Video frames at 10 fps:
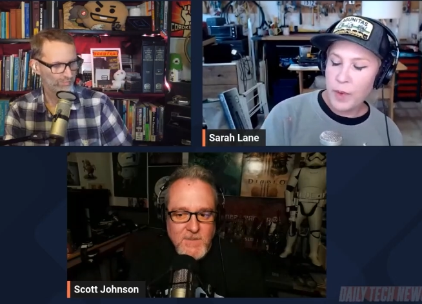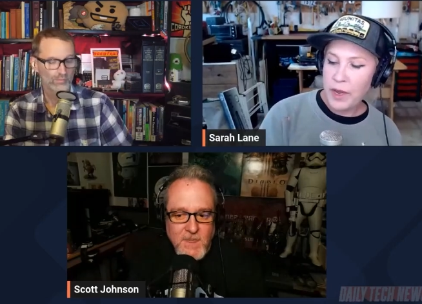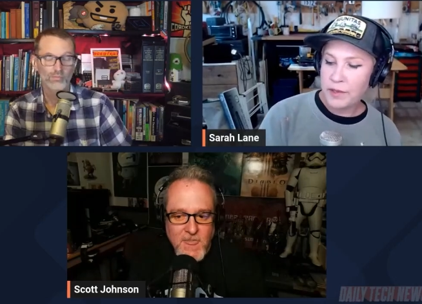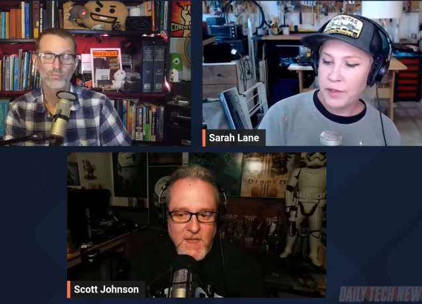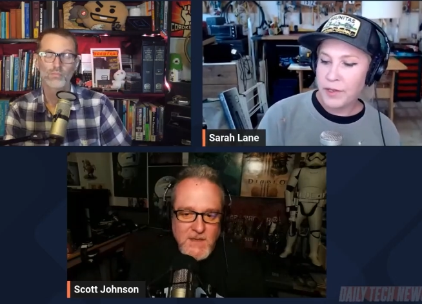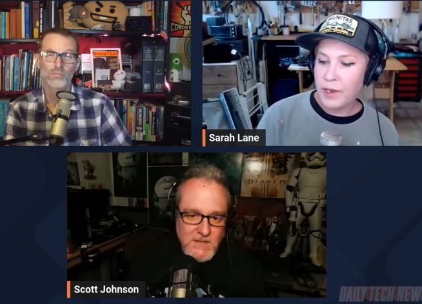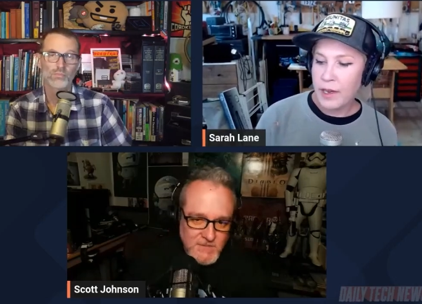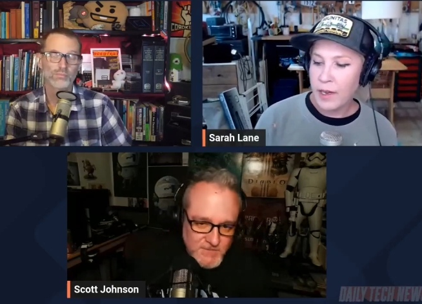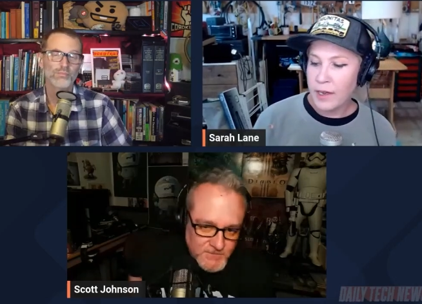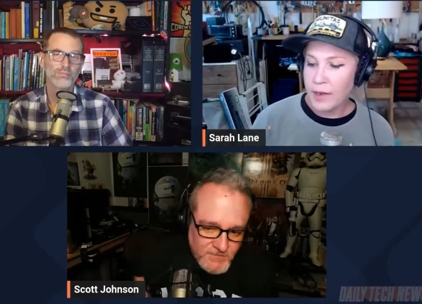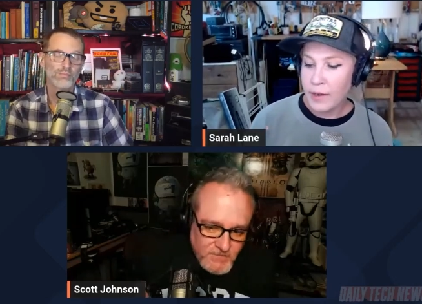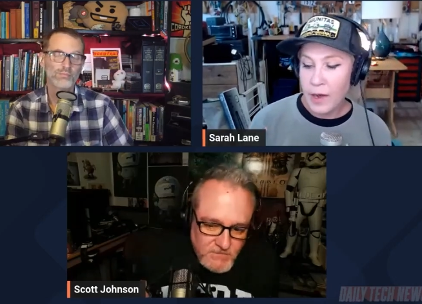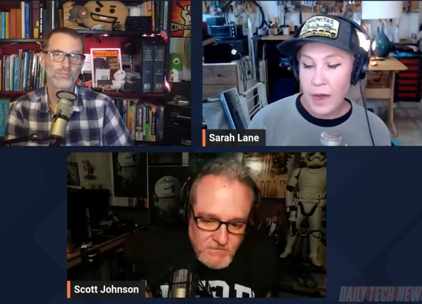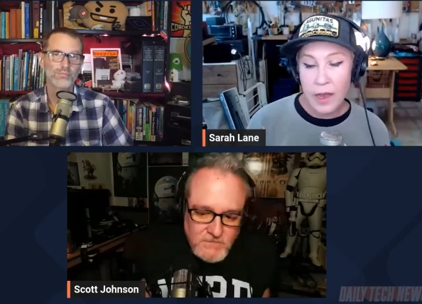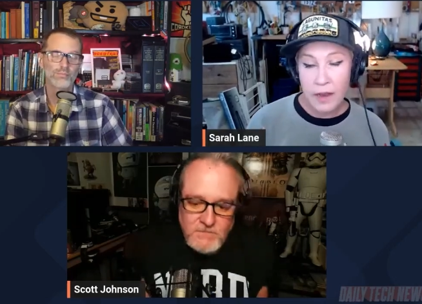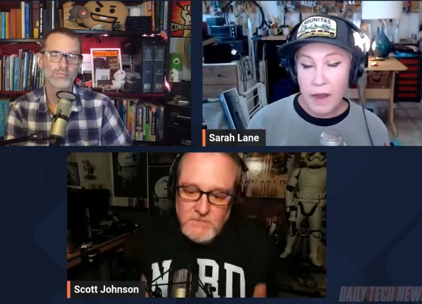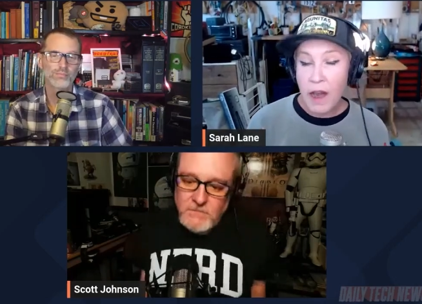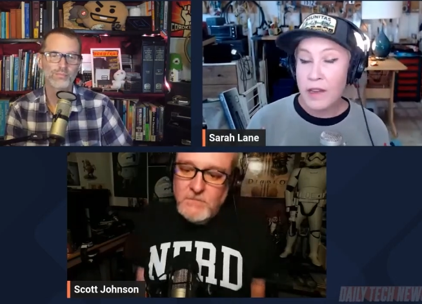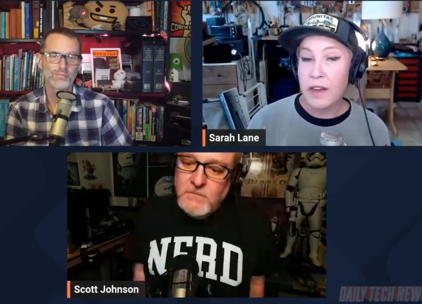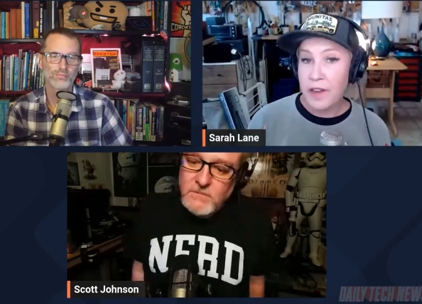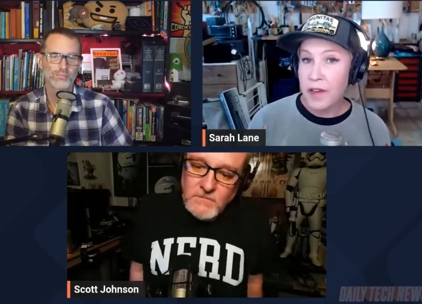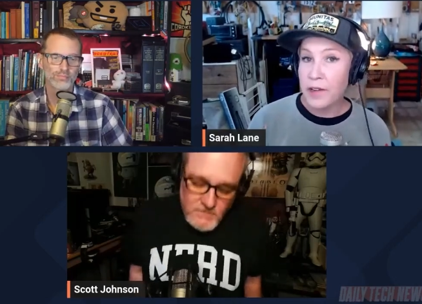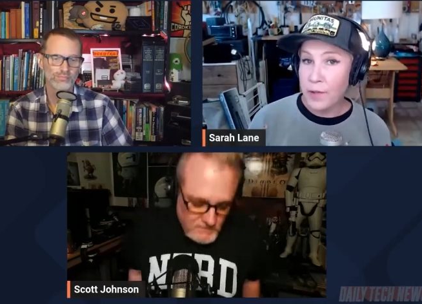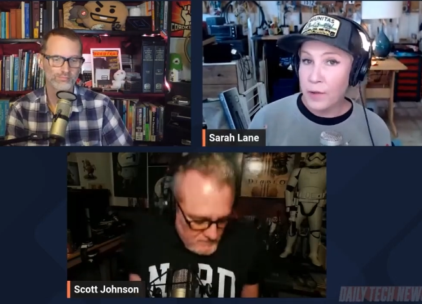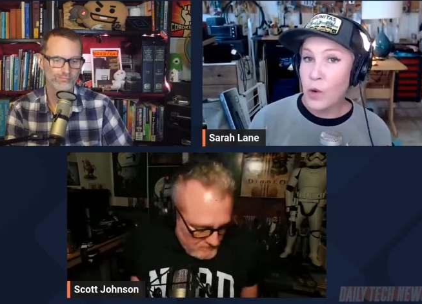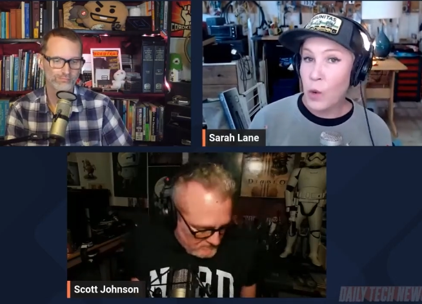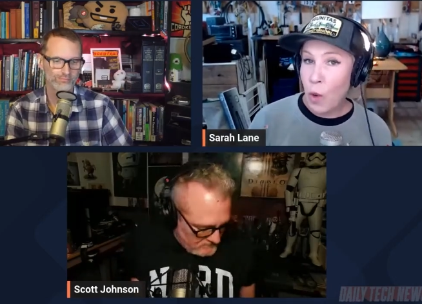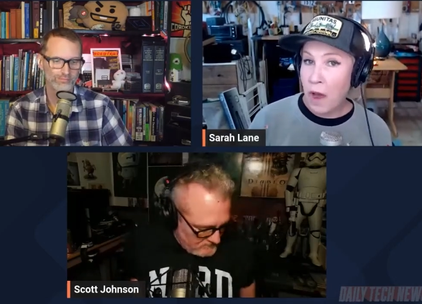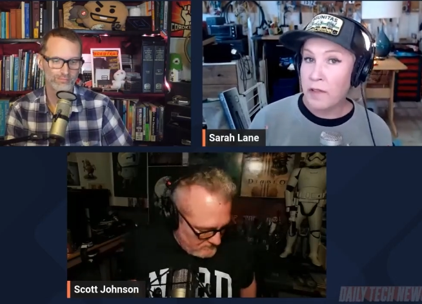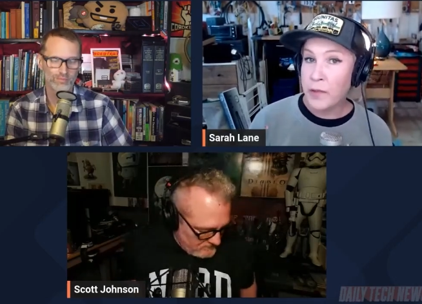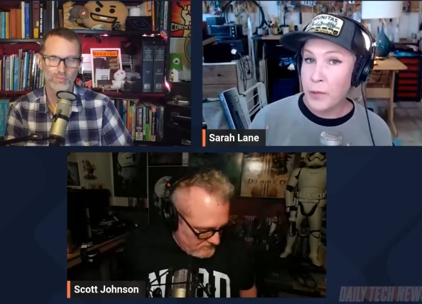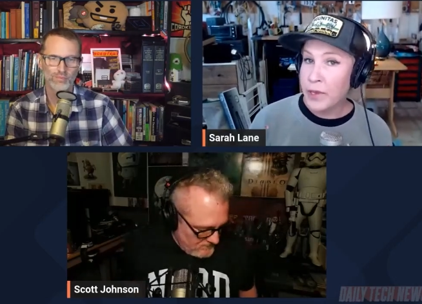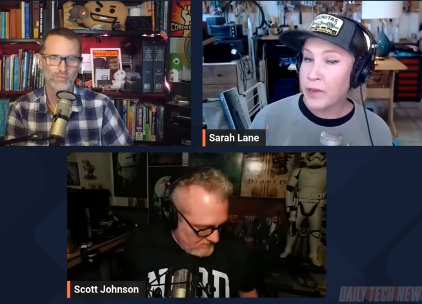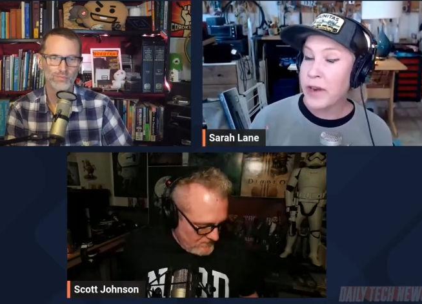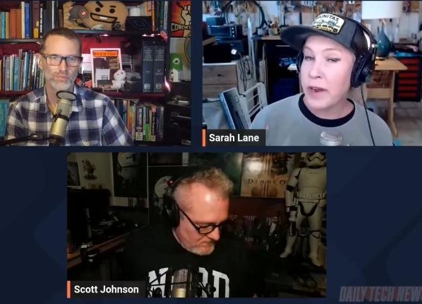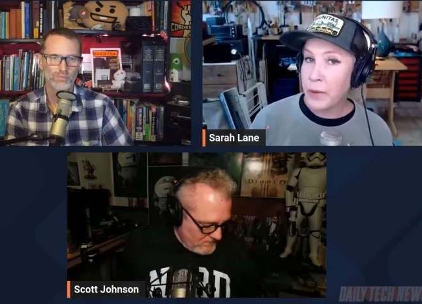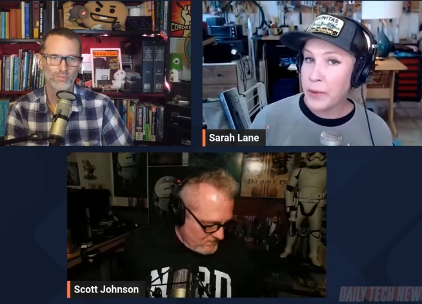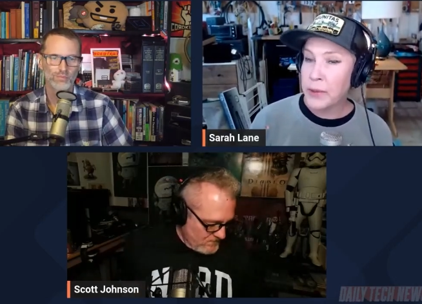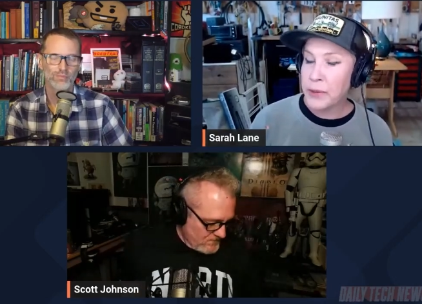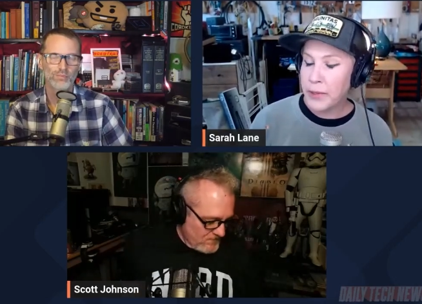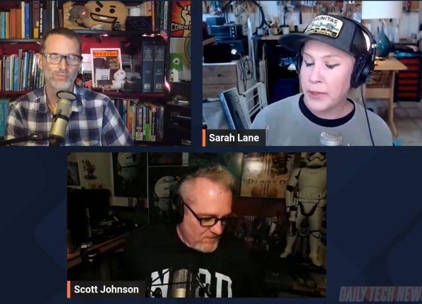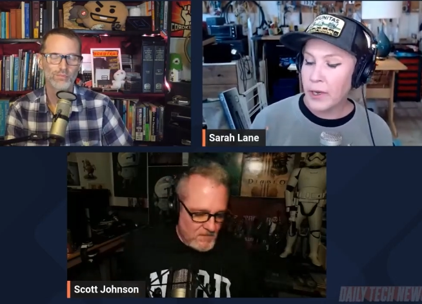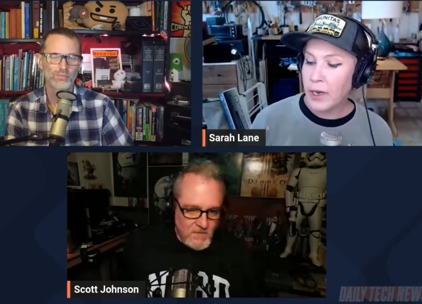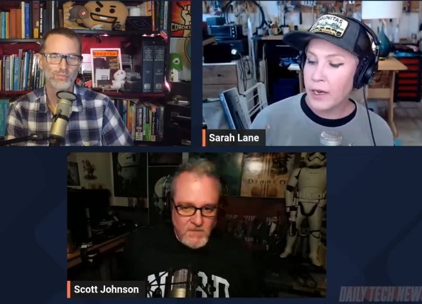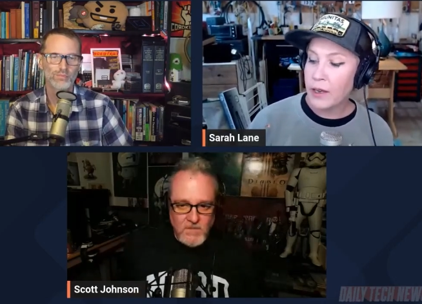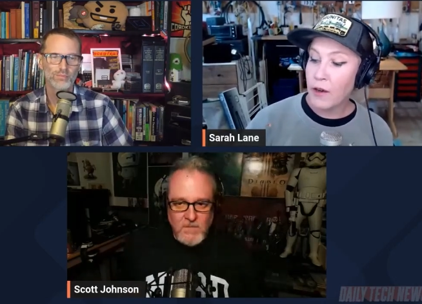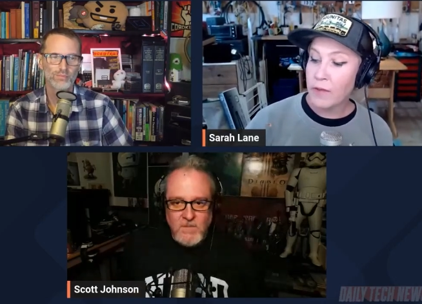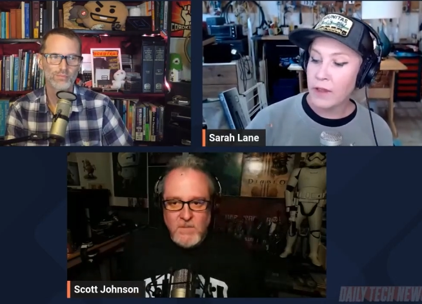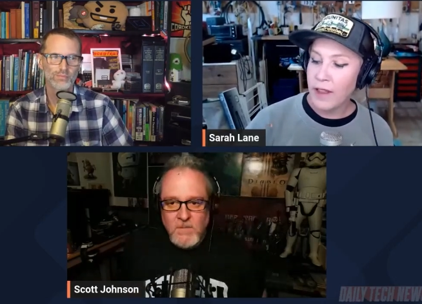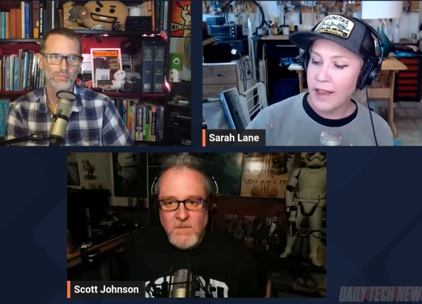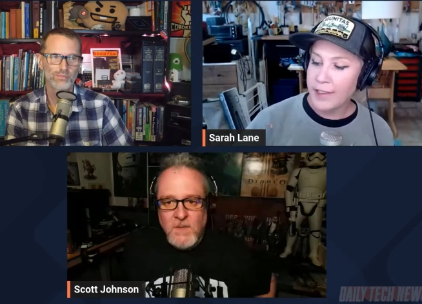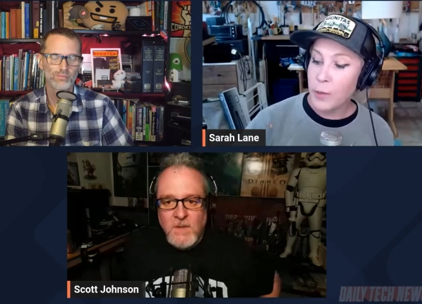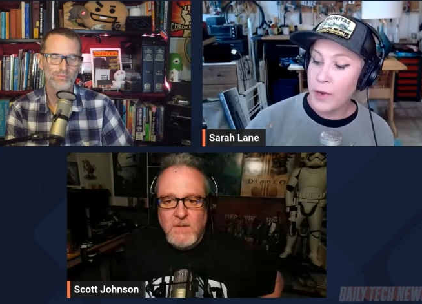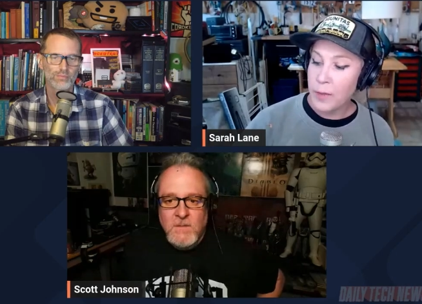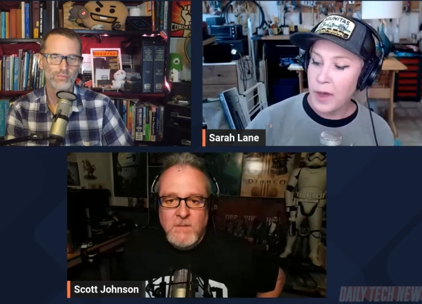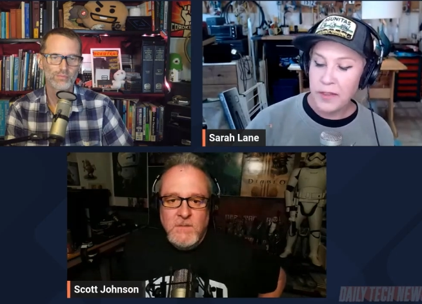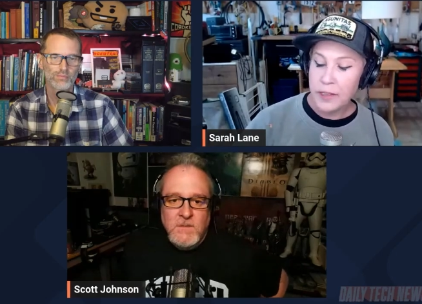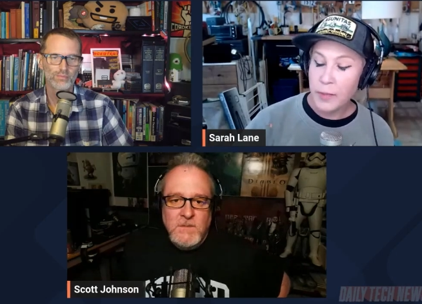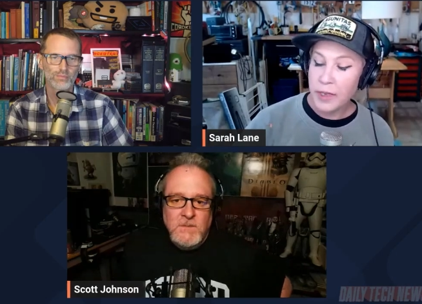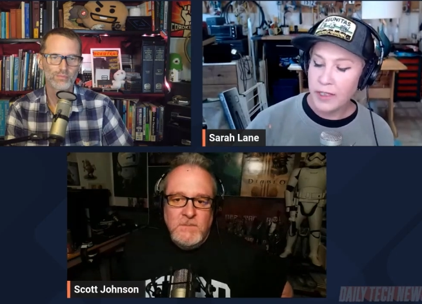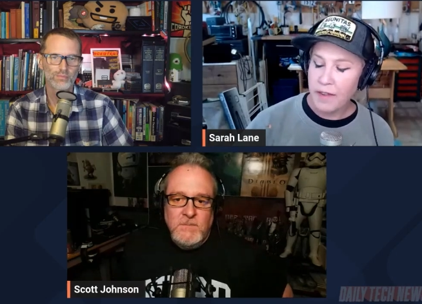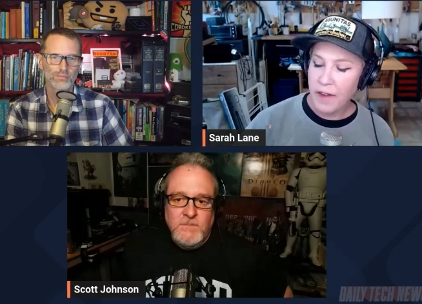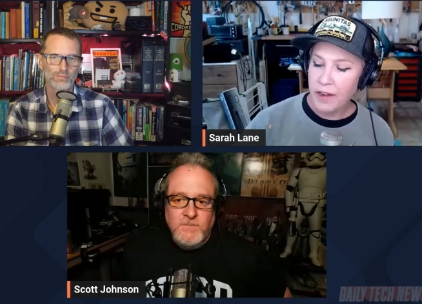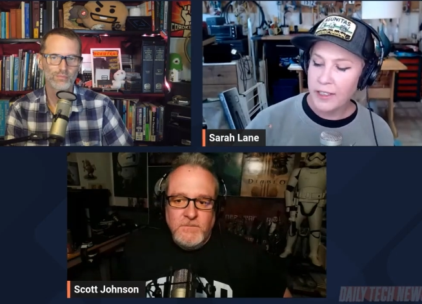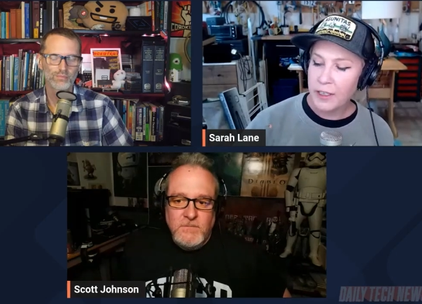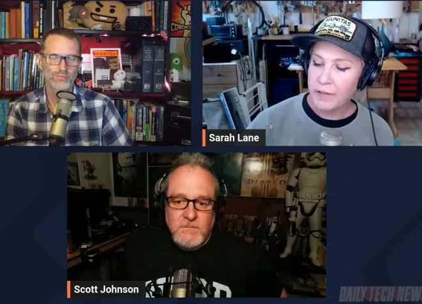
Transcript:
Speaker 1: best. Uh, I I have gone down quite a few internet holes uh, over the last week about this because I find it so